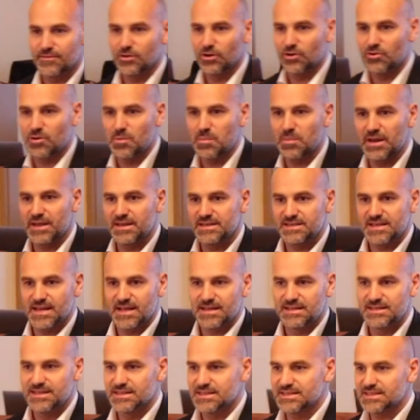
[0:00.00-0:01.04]
I've got to replace
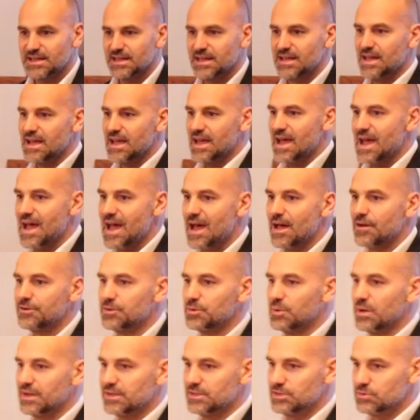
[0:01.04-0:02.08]
that disk.
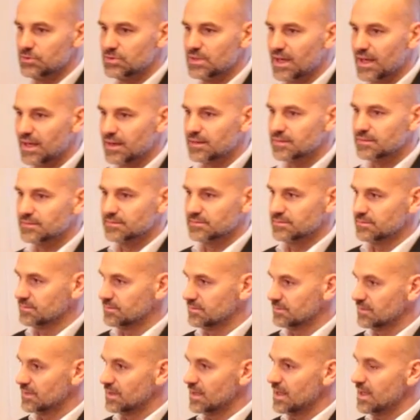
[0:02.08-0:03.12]
How do I do that?
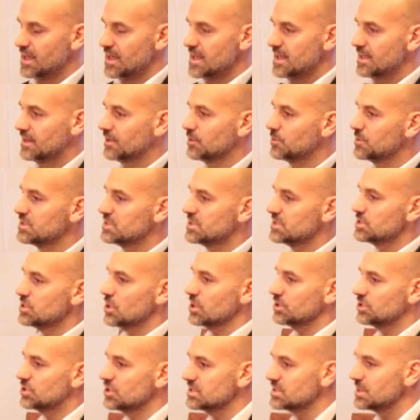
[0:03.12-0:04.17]
In other words, it's
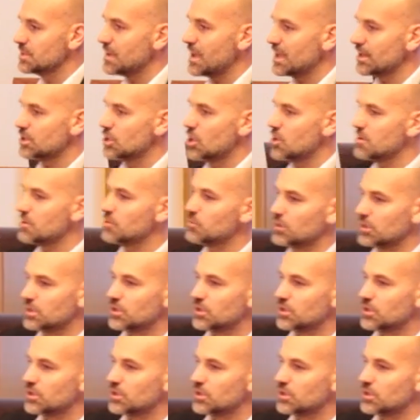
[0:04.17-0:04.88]
not just about knowing